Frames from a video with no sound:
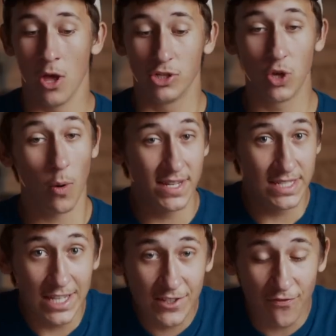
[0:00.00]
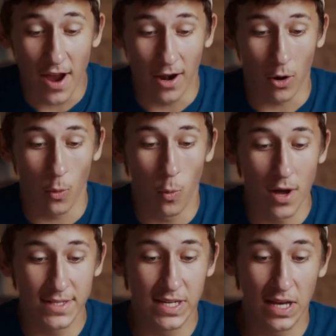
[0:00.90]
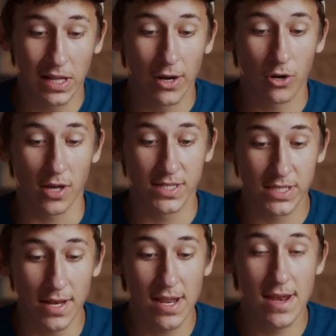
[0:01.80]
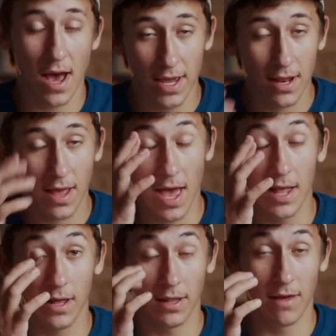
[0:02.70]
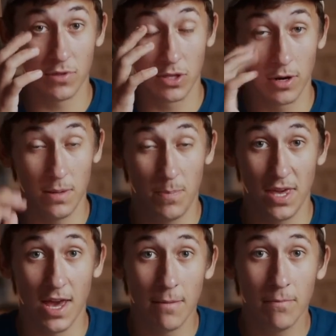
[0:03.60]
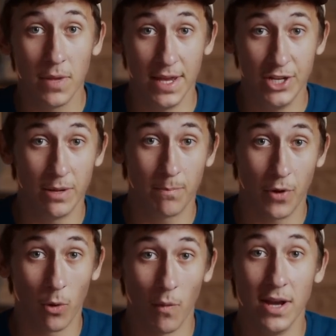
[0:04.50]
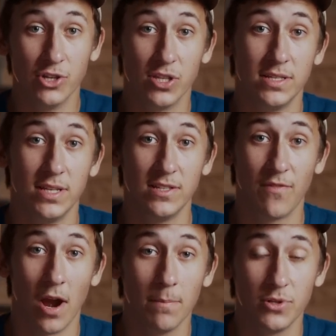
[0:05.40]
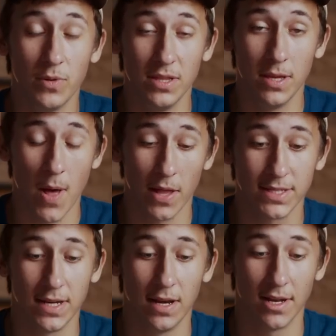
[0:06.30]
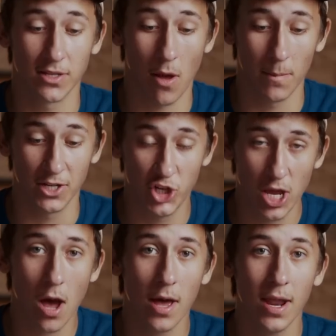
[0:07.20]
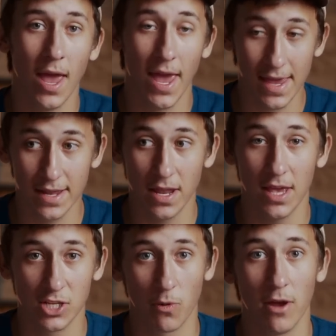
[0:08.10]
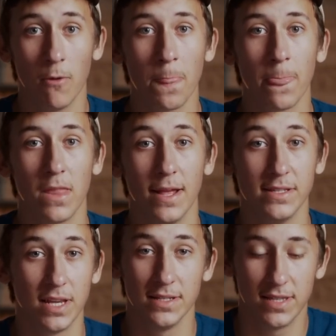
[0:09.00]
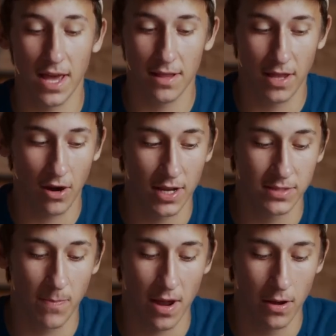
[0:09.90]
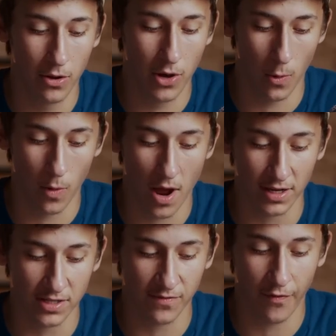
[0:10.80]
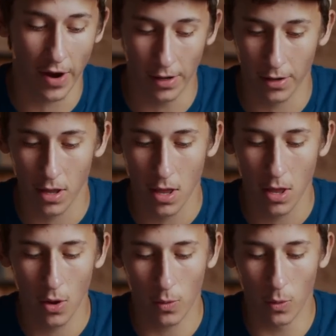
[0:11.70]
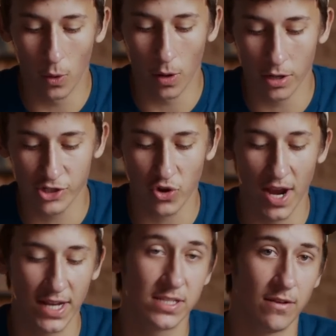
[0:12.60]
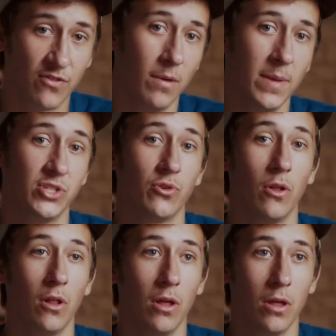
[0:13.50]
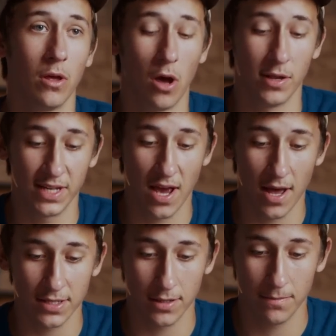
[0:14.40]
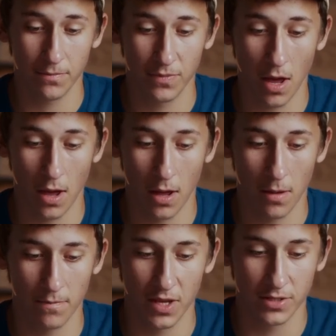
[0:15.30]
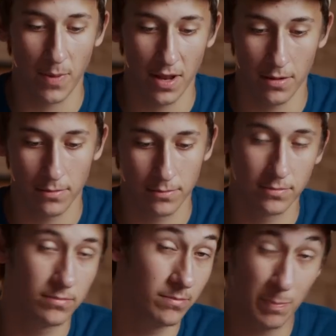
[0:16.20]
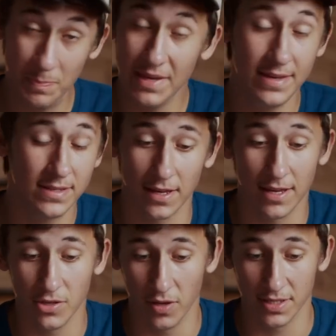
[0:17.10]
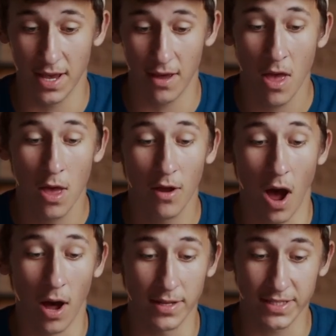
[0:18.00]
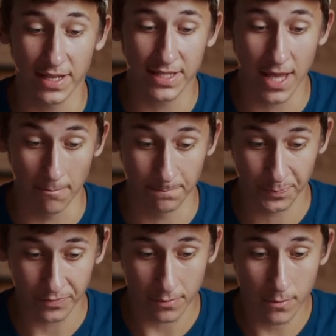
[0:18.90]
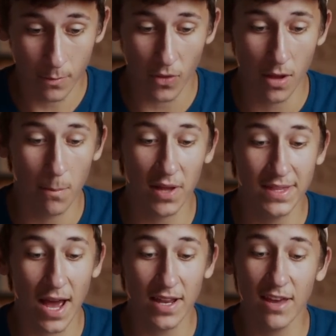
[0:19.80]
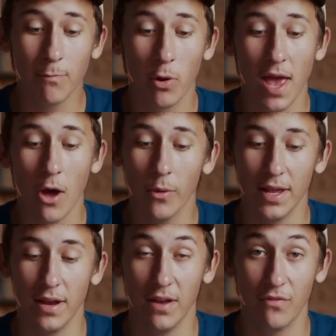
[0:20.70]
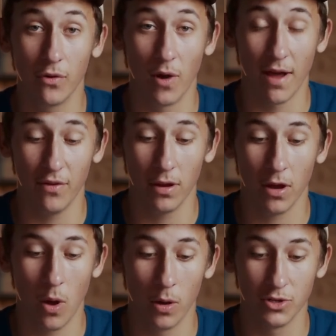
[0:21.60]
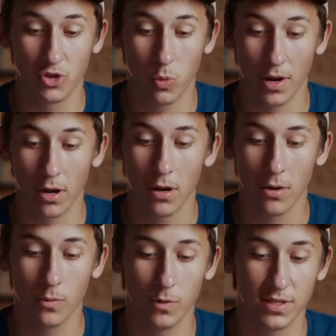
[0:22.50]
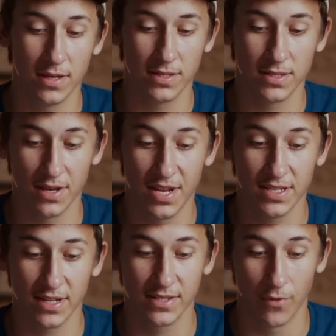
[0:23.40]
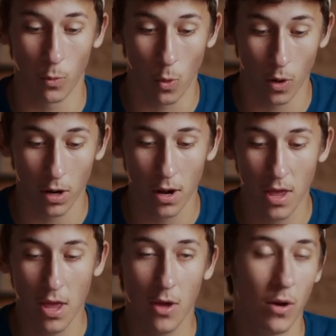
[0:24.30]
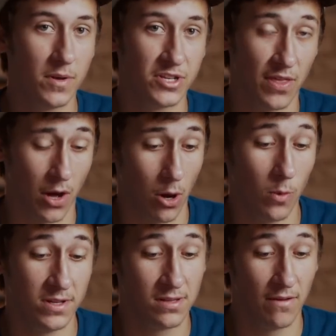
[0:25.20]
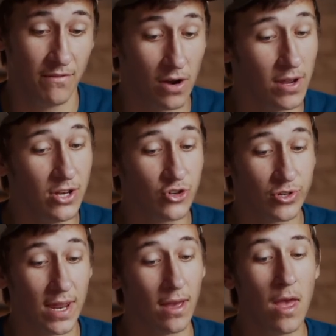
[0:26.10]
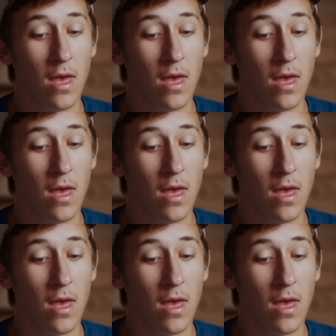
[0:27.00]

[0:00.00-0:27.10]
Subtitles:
So a ceasefire was declared Sunday night at 11:30 p.m. Egypt arranged this ceasefire between the Palestinian Islamic Jihad and Israel. And since then, there has been no rockets fired or strikes from Israel onto Gaza. There's been peace, I guess you could say it, since then. But the IDF put out an infographic on Twitter with the statistics of the war, which I thought was very interesting.